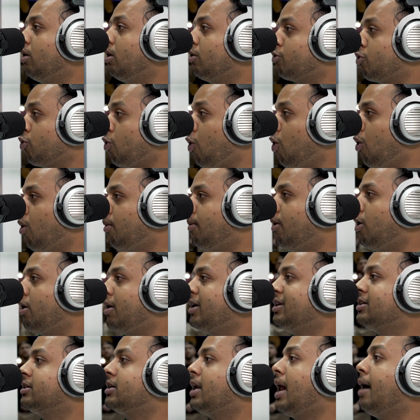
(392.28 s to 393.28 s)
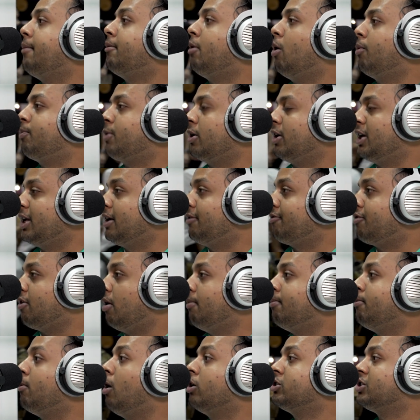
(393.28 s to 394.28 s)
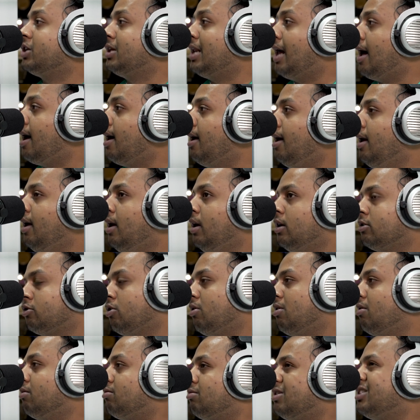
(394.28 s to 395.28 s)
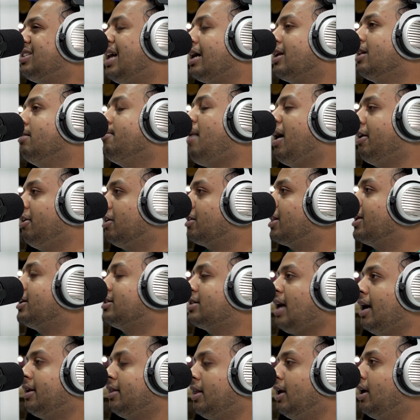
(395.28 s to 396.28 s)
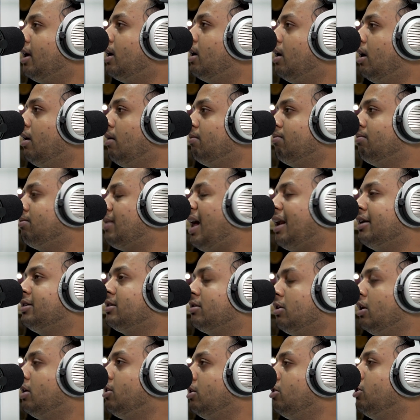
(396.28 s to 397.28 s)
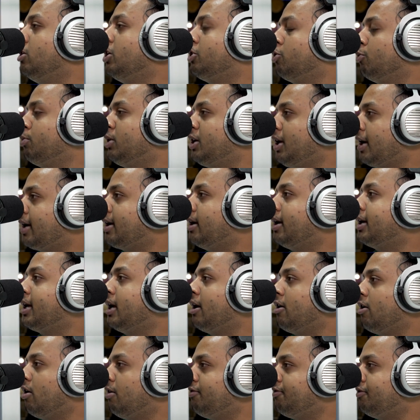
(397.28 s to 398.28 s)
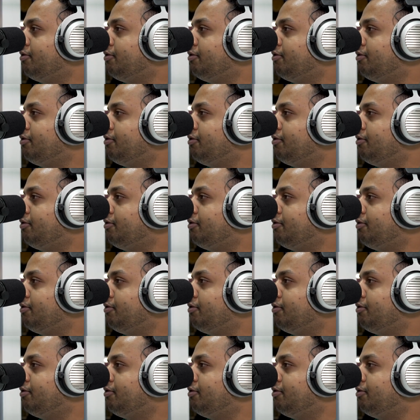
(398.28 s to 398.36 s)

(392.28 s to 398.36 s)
Chrome, or is I'm operating from Mozilla? So these are the minor things I think that is need to be taken care of.